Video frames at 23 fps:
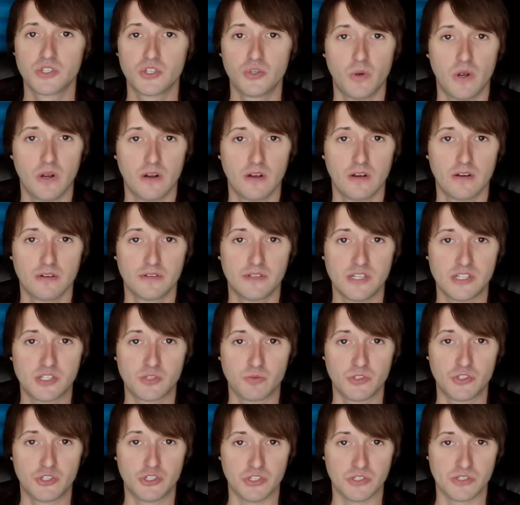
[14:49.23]
To her, this
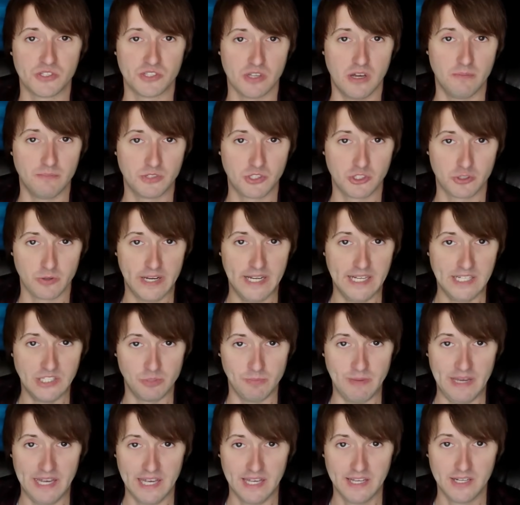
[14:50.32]
was just some
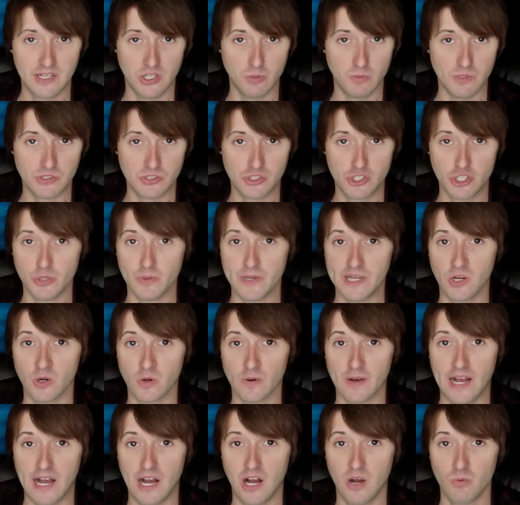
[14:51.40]
strange man who was chewing
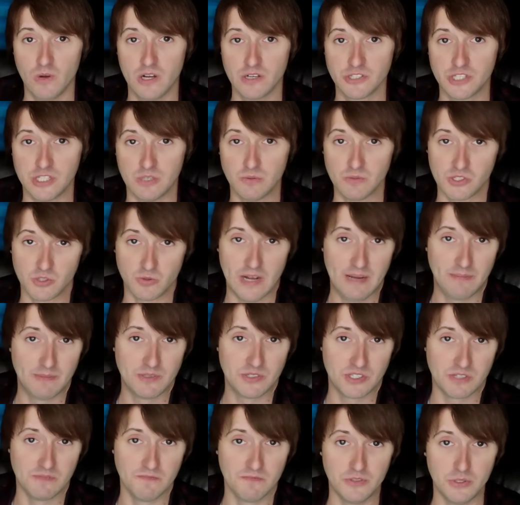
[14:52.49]
her out while she was
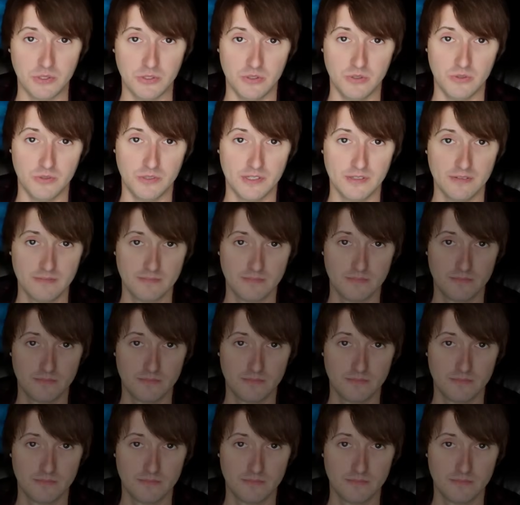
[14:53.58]
grabbing some food.